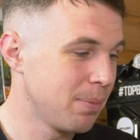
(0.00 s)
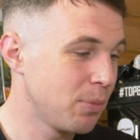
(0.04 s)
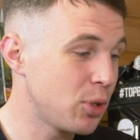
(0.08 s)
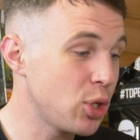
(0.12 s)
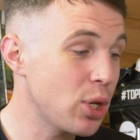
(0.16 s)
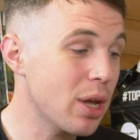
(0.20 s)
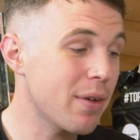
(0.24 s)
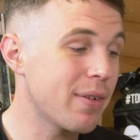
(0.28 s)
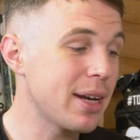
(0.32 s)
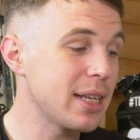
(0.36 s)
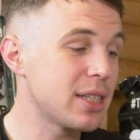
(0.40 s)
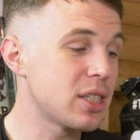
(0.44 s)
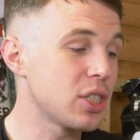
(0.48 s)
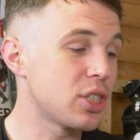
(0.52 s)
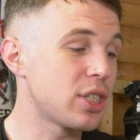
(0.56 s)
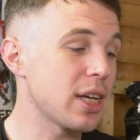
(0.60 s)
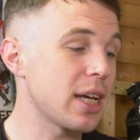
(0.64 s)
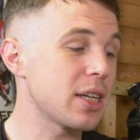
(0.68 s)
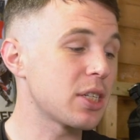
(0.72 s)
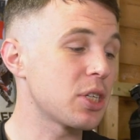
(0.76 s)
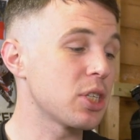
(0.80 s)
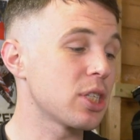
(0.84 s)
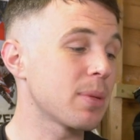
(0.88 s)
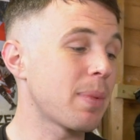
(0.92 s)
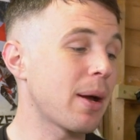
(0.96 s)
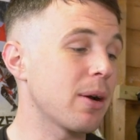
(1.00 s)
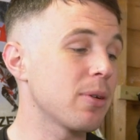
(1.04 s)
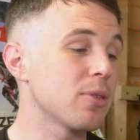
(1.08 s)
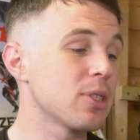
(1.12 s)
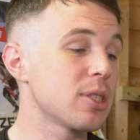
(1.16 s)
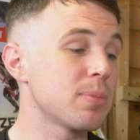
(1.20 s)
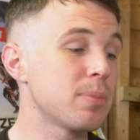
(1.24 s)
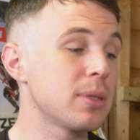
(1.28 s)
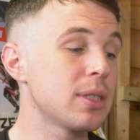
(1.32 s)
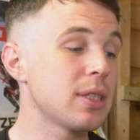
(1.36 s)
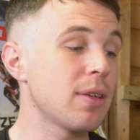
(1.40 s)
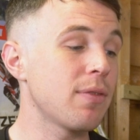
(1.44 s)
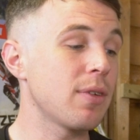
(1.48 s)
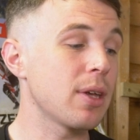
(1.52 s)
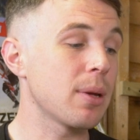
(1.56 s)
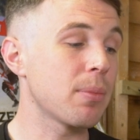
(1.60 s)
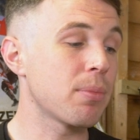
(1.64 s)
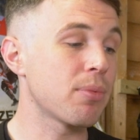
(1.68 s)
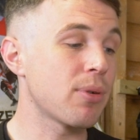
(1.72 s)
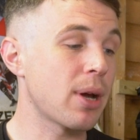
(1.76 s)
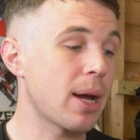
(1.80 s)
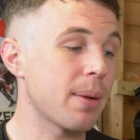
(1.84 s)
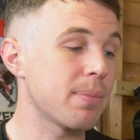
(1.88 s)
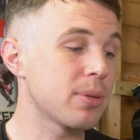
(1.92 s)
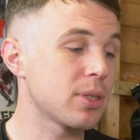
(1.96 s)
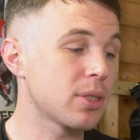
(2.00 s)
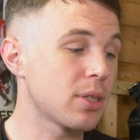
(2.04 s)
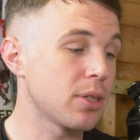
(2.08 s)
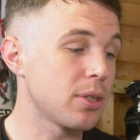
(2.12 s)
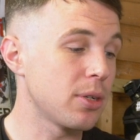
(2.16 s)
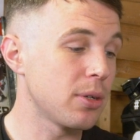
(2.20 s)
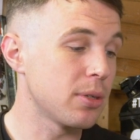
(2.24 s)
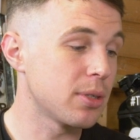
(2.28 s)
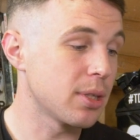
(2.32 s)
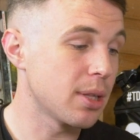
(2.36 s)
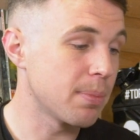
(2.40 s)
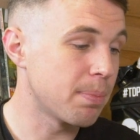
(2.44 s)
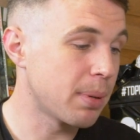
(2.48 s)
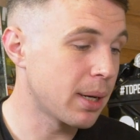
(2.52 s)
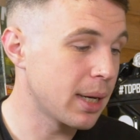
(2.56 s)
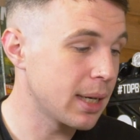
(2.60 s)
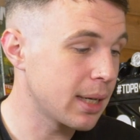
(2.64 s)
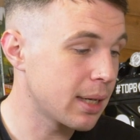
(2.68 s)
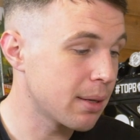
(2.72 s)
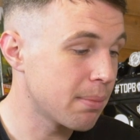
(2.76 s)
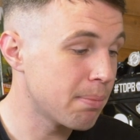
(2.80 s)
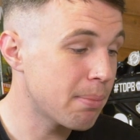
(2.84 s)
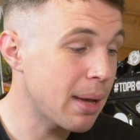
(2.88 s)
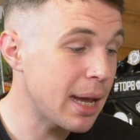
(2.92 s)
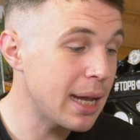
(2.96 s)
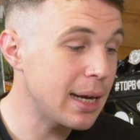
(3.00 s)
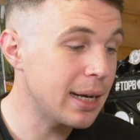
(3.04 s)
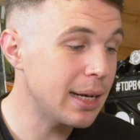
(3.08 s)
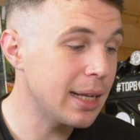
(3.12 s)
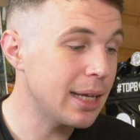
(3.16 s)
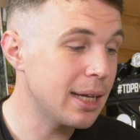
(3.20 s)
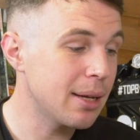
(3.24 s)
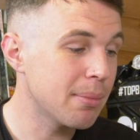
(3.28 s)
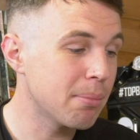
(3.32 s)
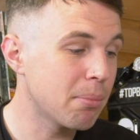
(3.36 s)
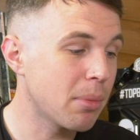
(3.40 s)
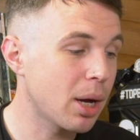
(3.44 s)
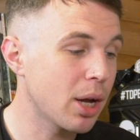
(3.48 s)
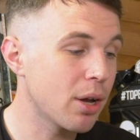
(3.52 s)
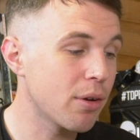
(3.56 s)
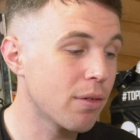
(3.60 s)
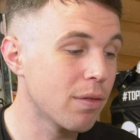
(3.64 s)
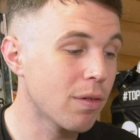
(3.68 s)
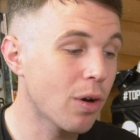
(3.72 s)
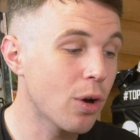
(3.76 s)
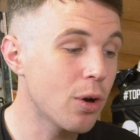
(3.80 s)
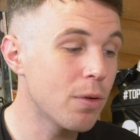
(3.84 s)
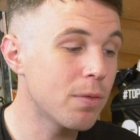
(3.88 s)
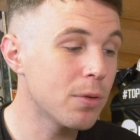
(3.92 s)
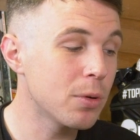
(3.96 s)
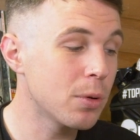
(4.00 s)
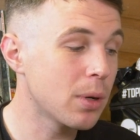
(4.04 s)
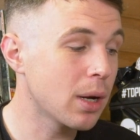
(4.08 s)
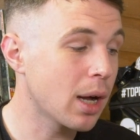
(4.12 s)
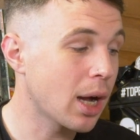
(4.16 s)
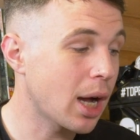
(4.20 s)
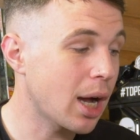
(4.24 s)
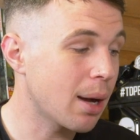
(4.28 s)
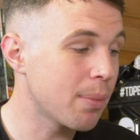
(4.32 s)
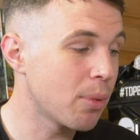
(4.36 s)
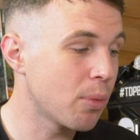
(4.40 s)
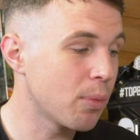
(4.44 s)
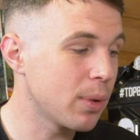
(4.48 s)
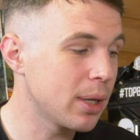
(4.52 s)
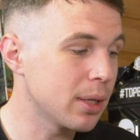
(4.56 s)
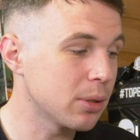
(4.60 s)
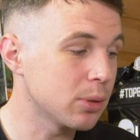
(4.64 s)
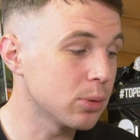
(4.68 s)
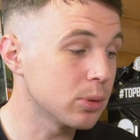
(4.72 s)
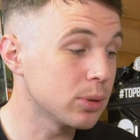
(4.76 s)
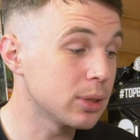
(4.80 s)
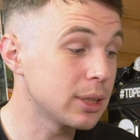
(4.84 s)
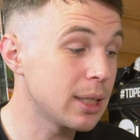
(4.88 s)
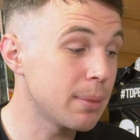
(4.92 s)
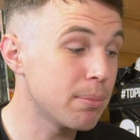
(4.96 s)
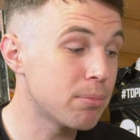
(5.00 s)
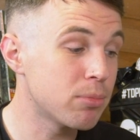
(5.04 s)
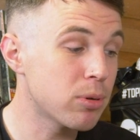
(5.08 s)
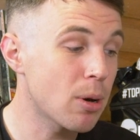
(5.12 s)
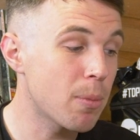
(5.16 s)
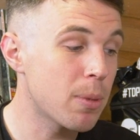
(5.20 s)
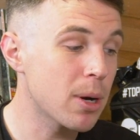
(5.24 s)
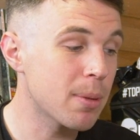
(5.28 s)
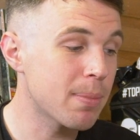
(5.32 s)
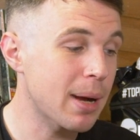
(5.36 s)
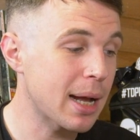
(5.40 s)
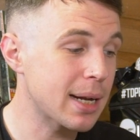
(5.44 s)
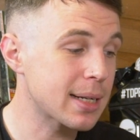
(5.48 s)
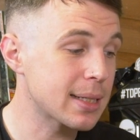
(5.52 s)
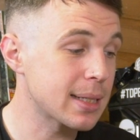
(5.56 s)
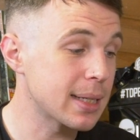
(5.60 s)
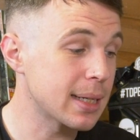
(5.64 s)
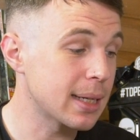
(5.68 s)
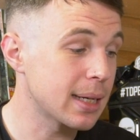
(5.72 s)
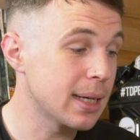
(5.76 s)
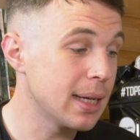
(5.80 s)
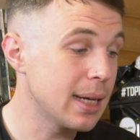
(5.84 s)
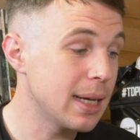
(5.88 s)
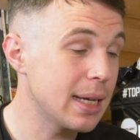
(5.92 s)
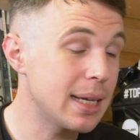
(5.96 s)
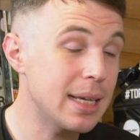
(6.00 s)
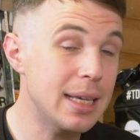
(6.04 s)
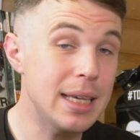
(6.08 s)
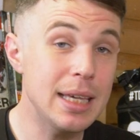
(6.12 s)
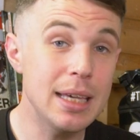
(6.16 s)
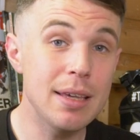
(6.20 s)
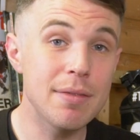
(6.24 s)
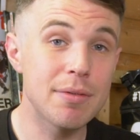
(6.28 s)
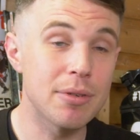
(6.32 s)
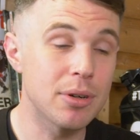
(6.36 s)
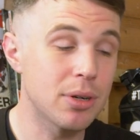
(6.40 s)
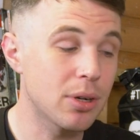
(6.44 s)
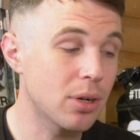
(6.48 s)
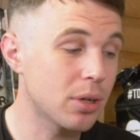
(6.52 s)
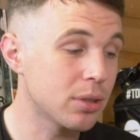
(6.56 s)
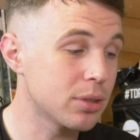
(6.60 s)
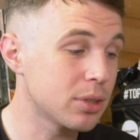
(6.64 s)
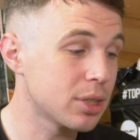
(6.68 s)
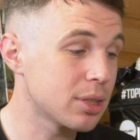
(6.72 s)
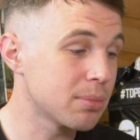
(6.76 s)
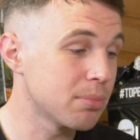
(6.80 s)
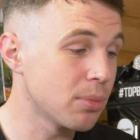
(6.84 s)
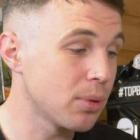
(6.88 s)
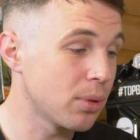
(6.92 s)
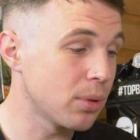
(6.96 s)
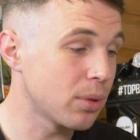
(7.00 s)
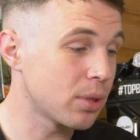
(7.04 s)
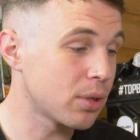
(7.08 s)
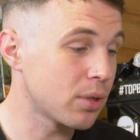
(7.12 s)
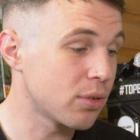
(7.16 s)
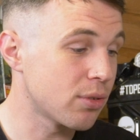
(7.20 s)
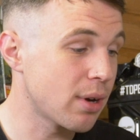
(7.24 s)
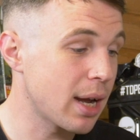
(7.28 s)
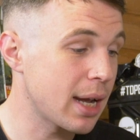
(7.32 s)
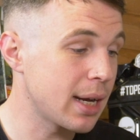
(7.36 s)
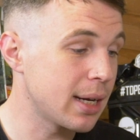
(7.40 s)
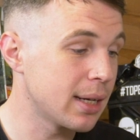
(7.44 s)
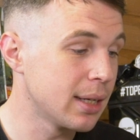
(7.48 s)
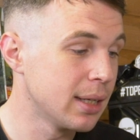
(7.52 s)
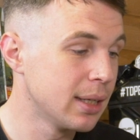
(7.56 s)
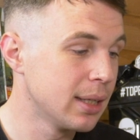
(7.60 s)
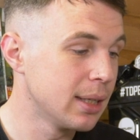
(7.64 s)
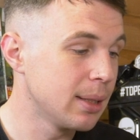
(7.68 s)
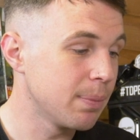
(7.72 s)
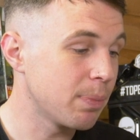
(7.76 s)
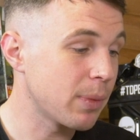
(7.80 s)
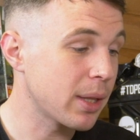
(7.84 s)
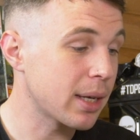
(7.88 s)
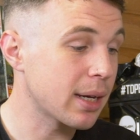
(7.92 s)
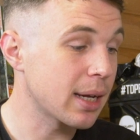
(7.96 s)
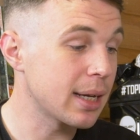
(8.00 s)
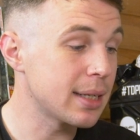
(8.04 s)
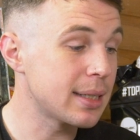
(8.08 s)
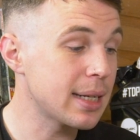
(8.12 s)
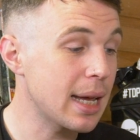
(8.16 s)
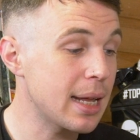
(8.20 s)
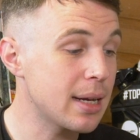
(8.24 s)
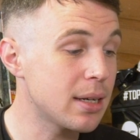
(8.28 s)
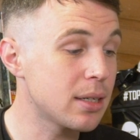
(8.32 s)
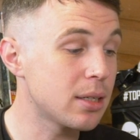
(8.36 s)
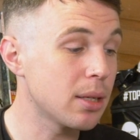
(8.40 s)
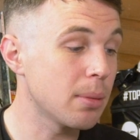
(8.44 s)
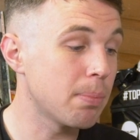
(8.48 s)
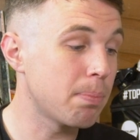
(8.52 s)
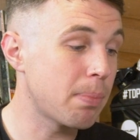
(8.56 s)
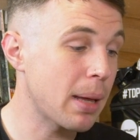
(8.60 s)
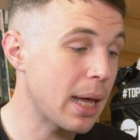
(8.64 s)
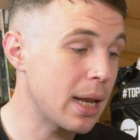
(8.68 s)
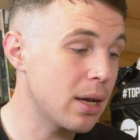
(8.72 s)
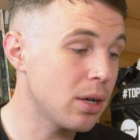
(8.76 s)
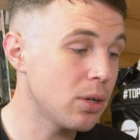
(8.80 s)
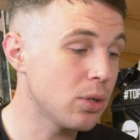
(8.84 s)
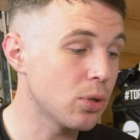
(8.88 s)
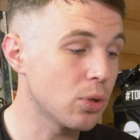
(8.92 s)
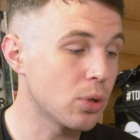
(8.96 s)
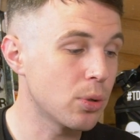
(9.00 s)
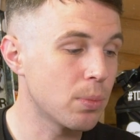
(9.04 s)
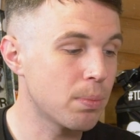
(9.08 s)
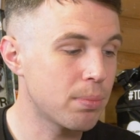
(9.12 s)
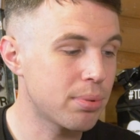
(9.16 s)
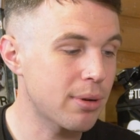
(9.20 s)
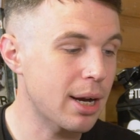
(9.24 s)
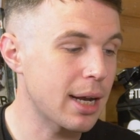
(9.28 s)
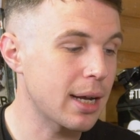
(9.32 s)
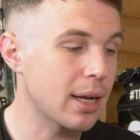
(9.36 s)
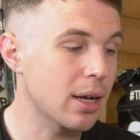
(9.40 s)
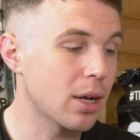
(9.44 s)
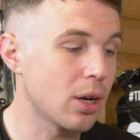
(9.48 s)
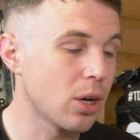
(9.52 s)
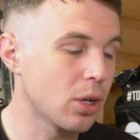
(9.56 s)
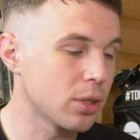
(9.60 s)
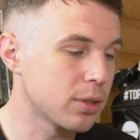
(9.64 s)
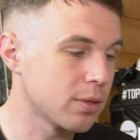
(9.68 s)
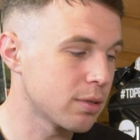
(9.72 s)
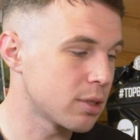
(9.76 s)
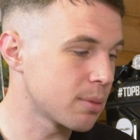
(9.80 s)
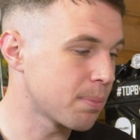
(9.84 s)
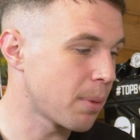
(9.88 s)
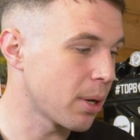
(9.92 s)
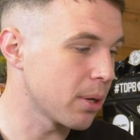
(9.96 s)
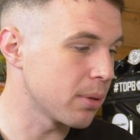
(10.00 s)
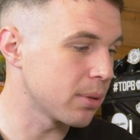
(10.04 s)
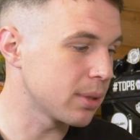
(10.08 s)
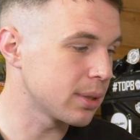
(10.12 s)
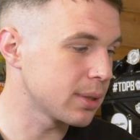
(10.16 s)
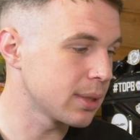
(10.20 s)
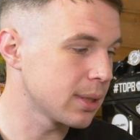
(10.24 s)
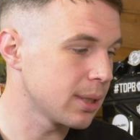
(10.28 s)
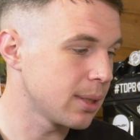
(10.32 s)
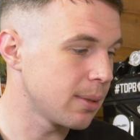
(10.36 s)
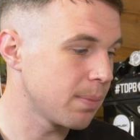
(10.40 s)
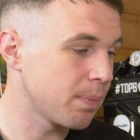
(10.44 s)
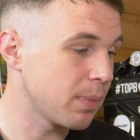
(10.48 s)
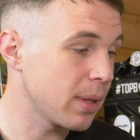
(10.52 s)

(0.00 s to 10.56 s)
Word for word: Do you have any suggestions about specific preps to do to the bike? Mainly, my Roval carbon wheels seem problematic, even on smooth terrain, and I tend to bend or break a lot of spokes.